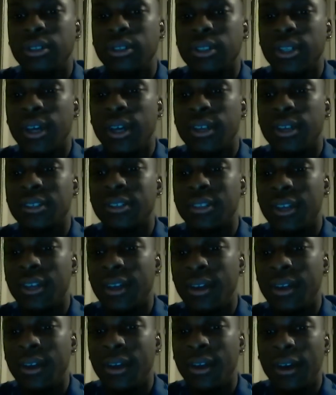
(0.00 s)
Jackson
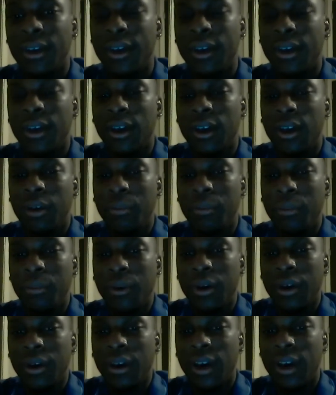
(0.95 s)
State,
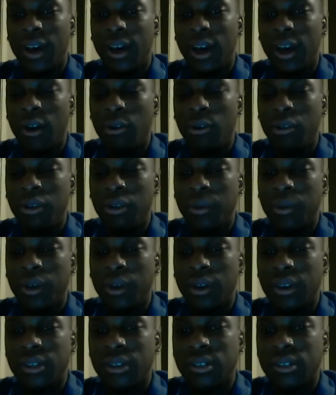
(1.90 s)
but only
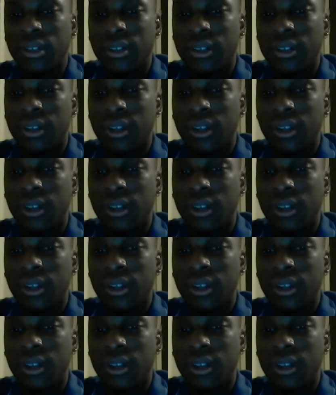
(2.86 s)
because Southern didn't